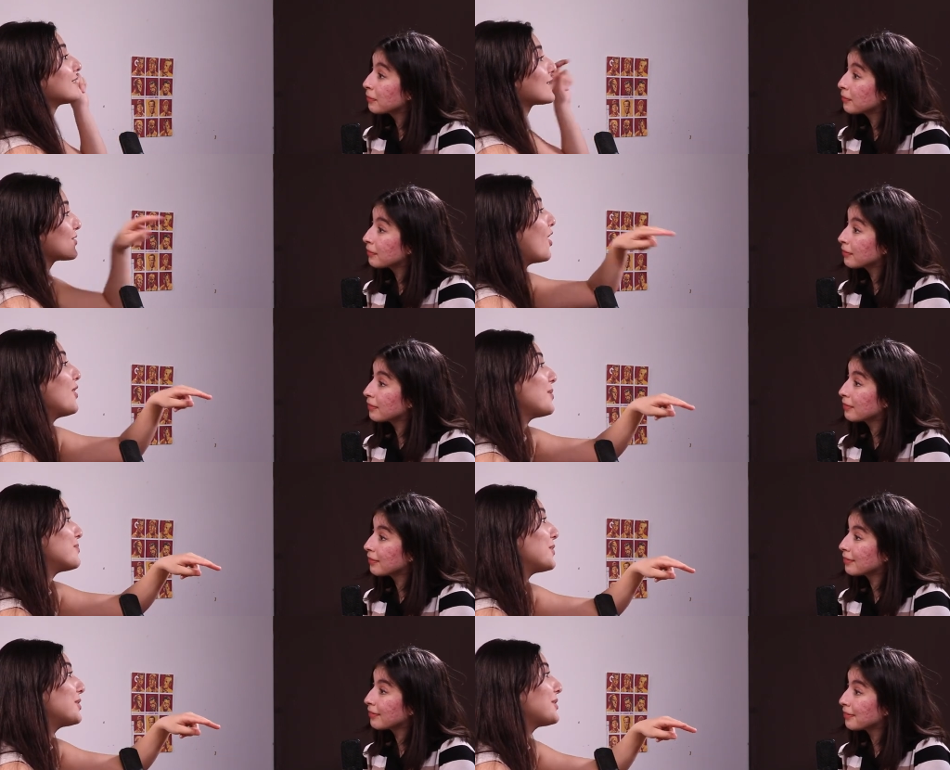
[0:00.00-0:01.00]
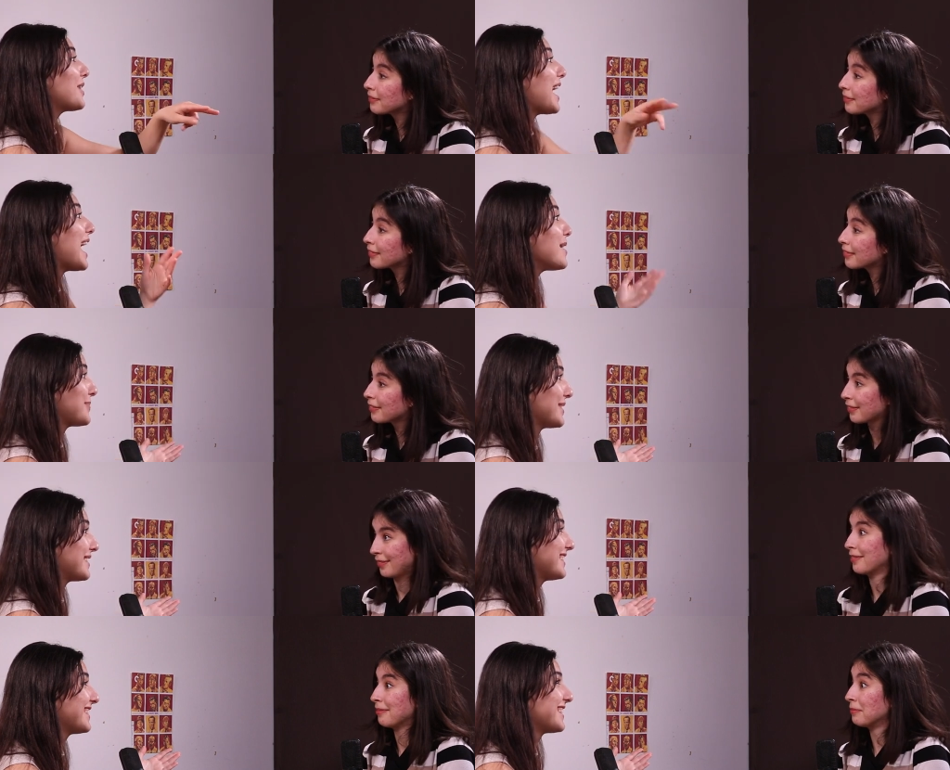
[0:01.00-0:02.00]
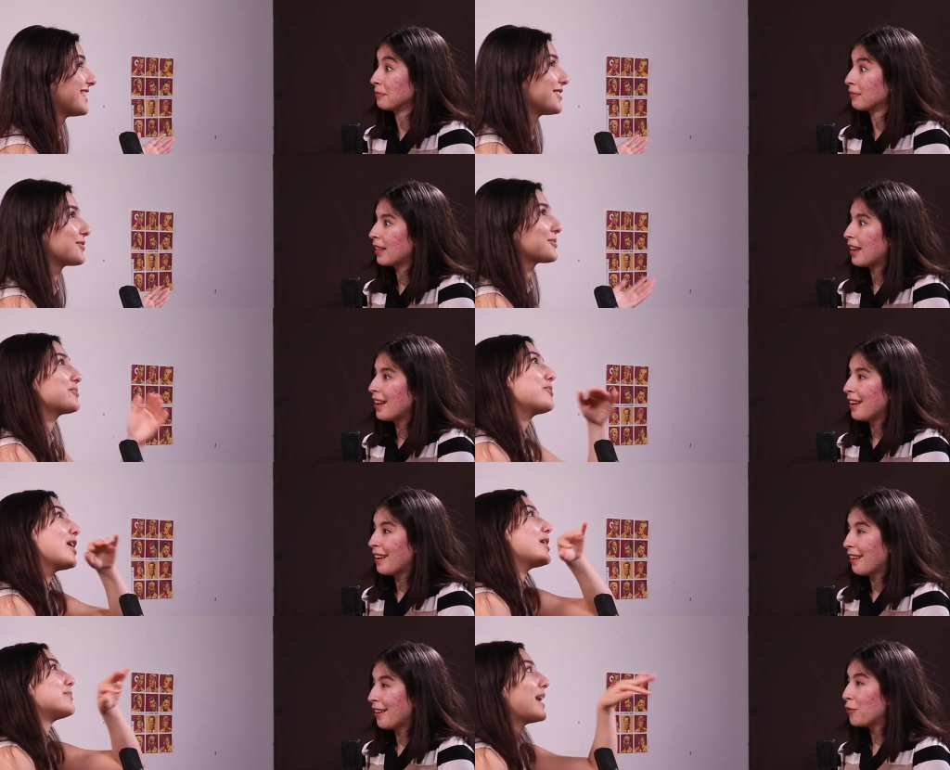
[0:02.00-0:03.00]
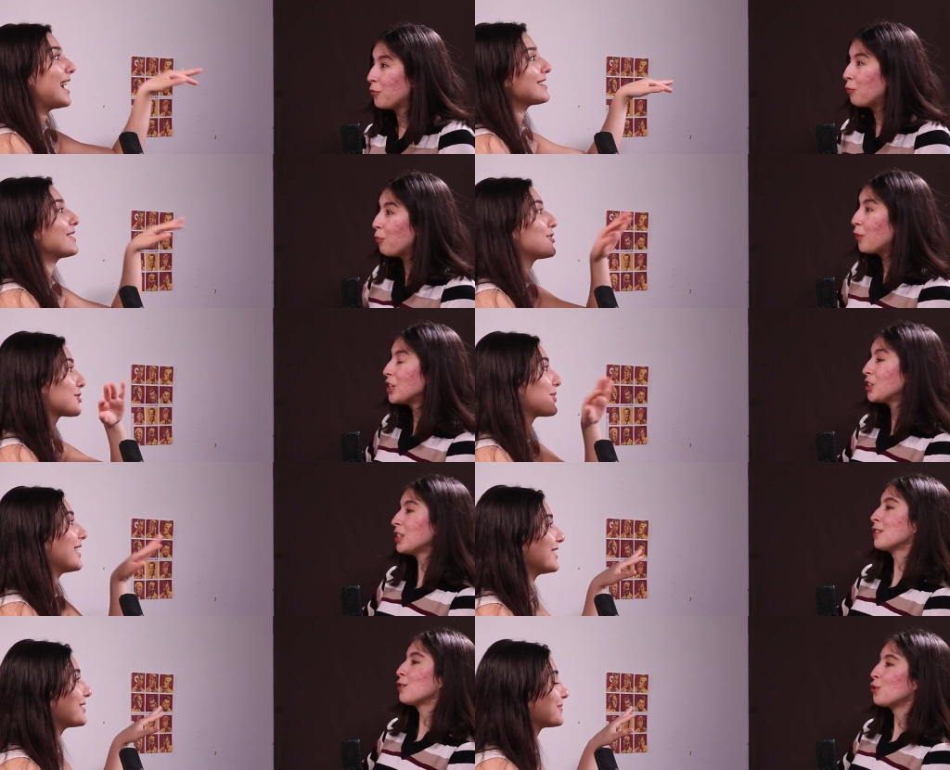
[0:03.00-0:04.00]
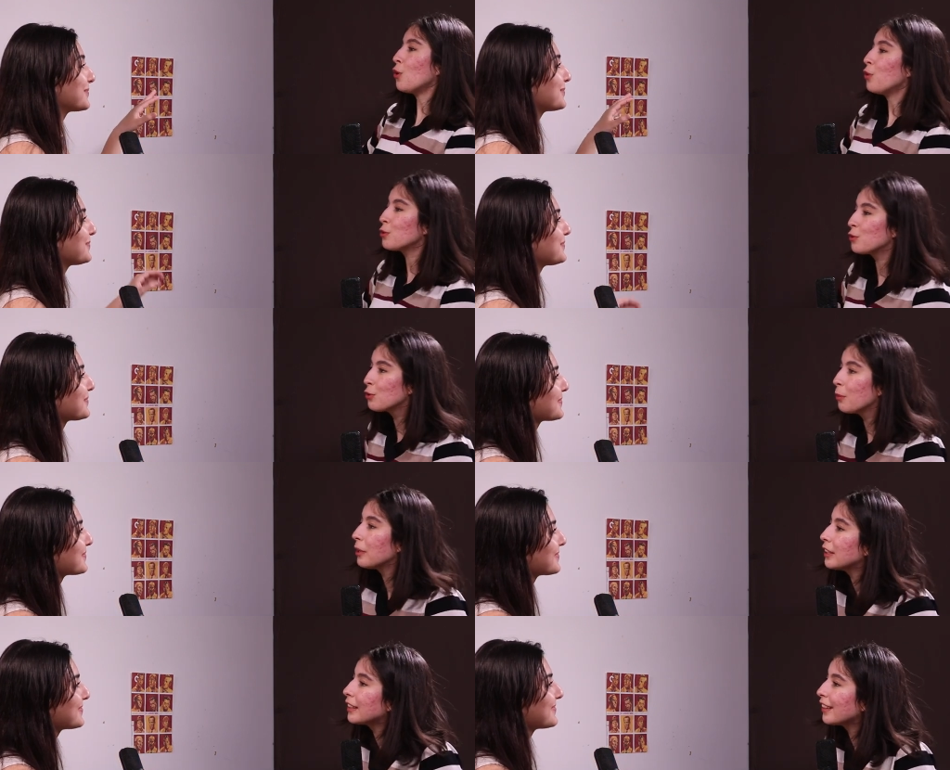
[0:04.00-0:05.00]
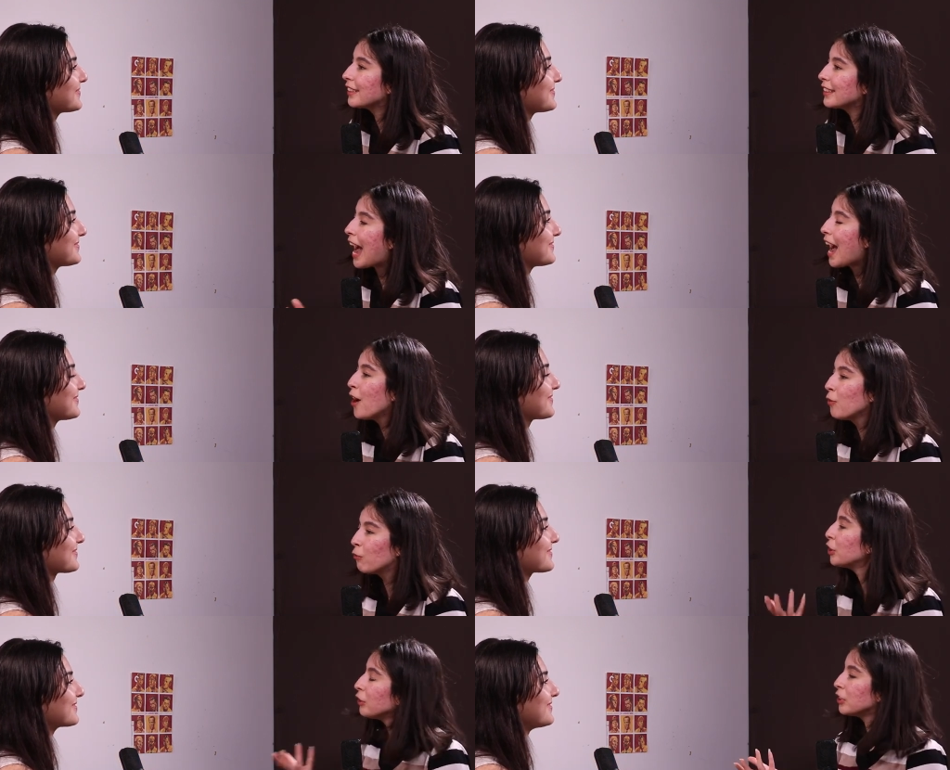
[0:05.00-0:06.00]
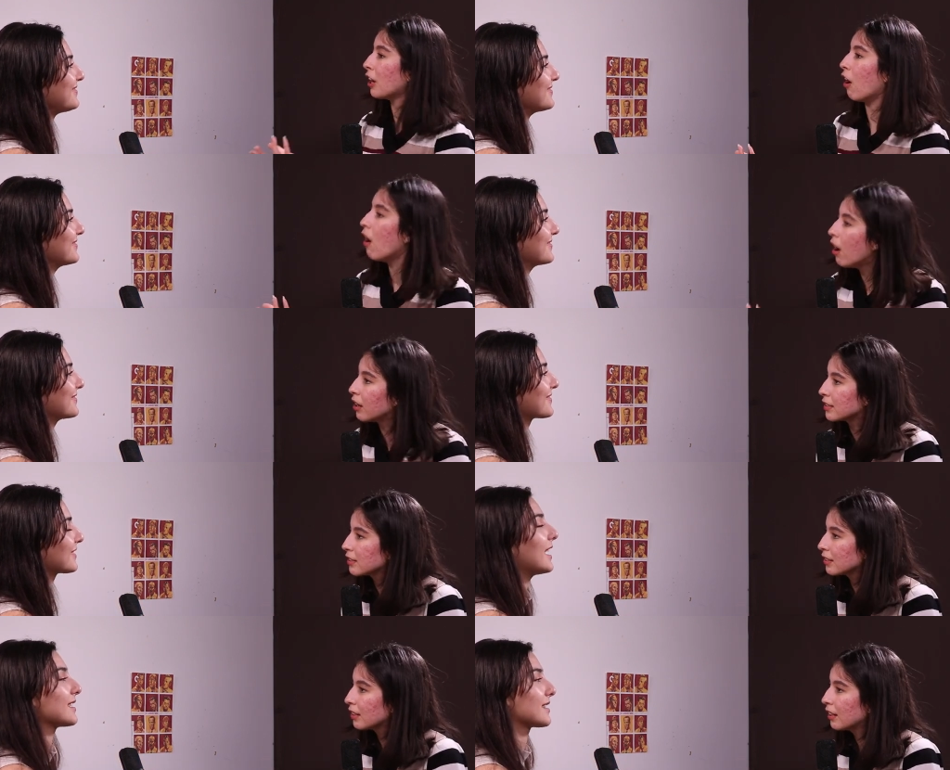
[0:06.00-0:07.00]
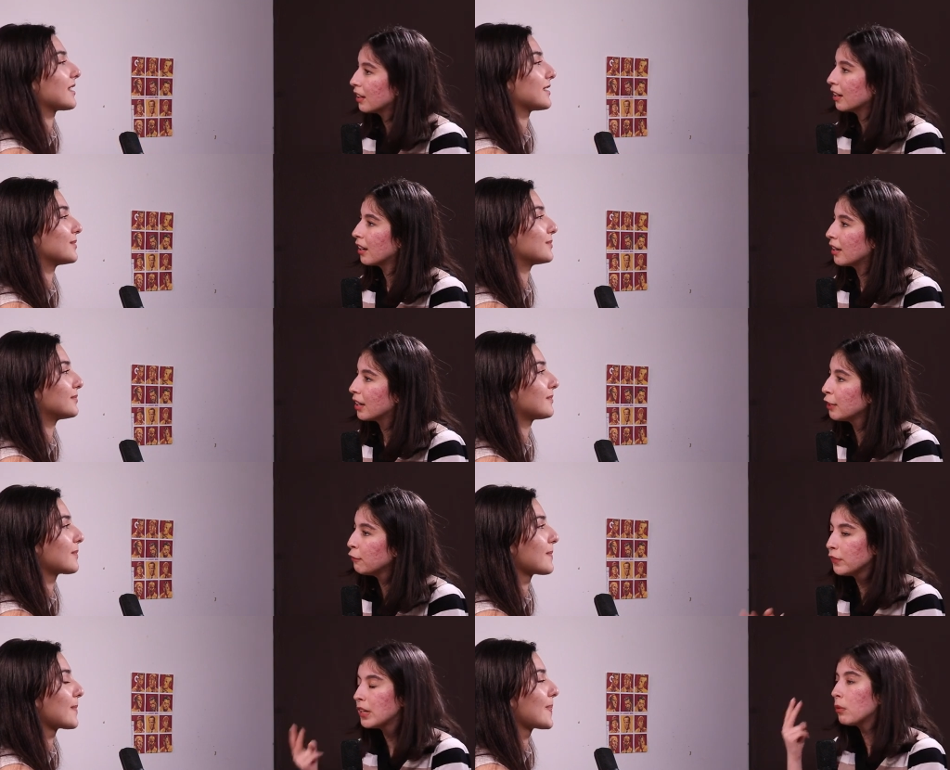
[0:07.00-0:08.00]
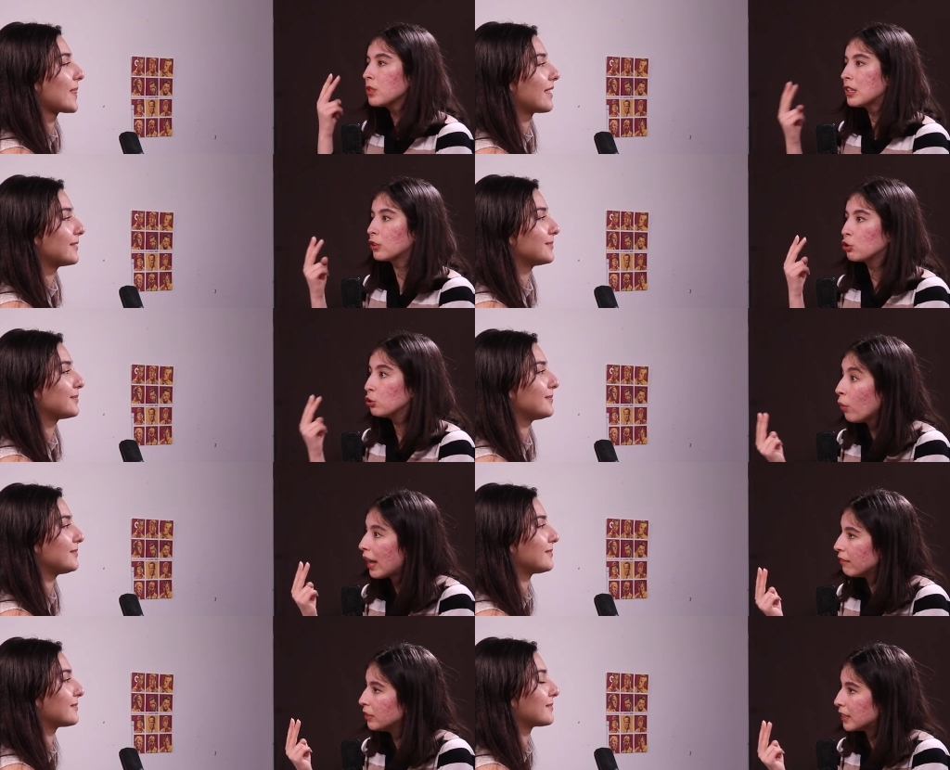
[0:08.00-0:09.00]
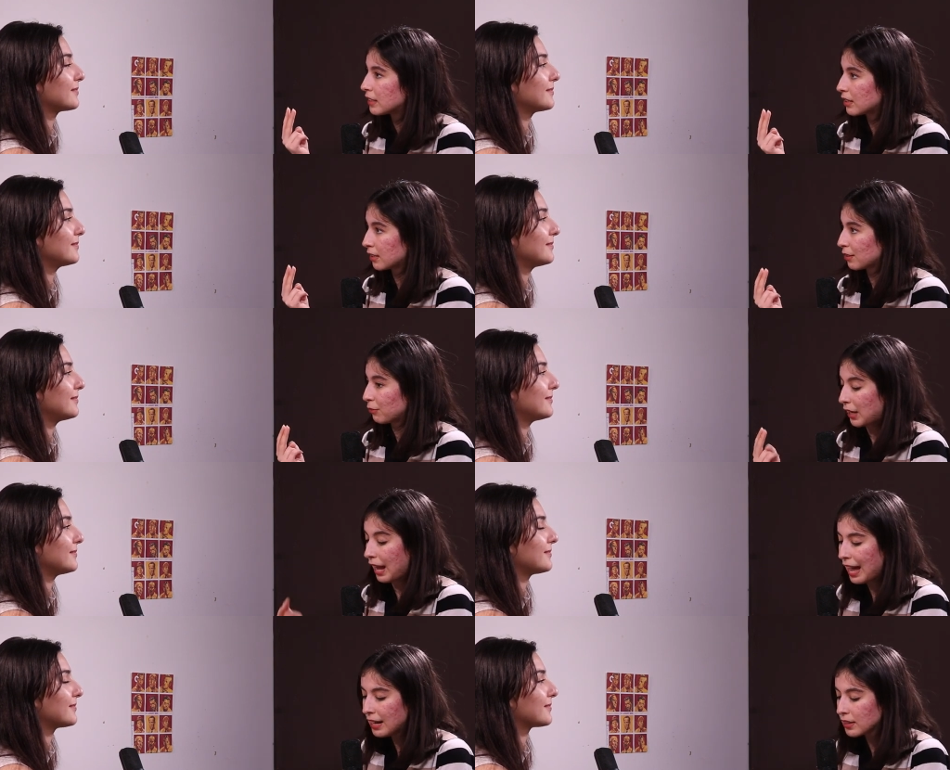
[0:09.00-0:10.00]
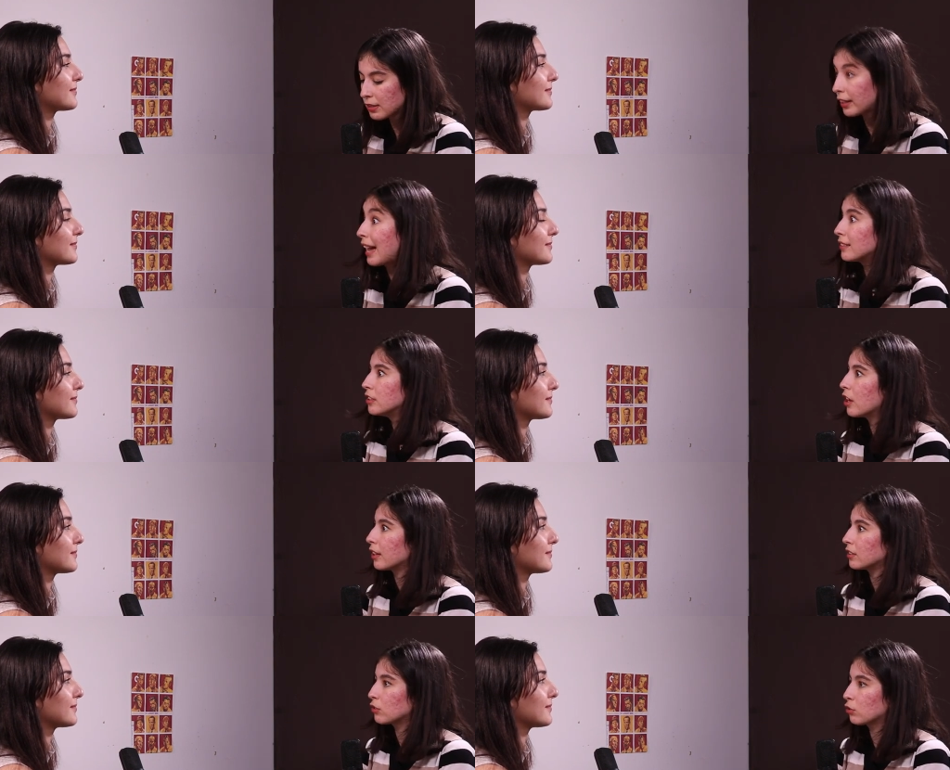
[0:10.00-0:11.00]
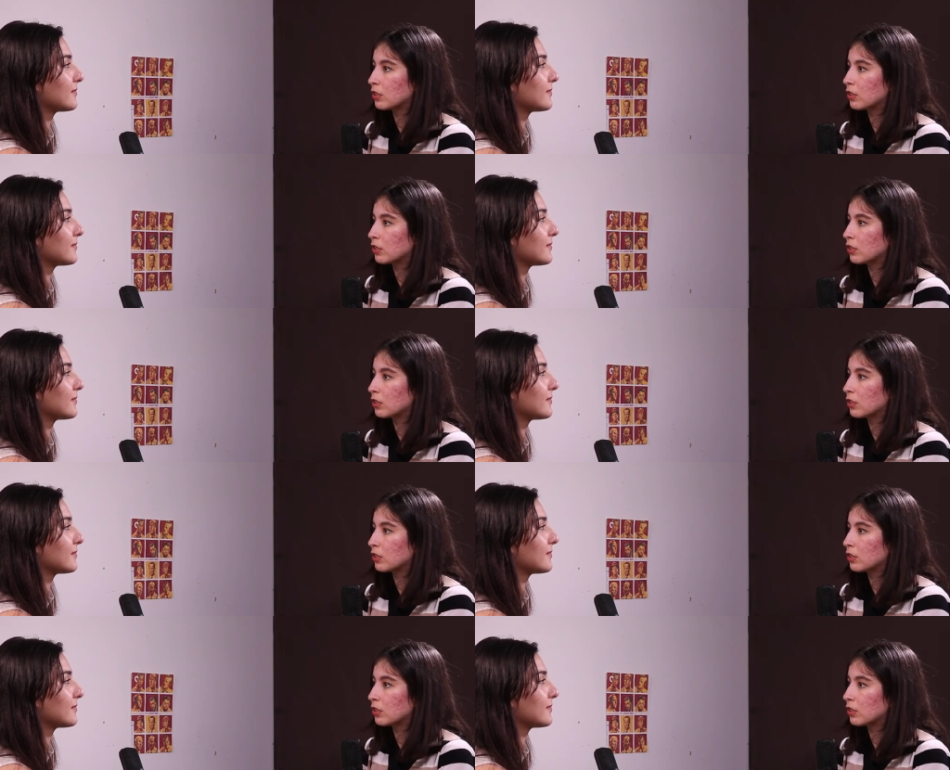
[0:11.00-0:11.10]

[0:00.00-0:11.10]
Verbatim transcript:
Speaker 1: saw the murder happen through a passing Which train. Which is so stupid. Like,
Speaker 2: how? What are the odds? Yeah, exactly. If there was like two evidences of that, and it's like at night, so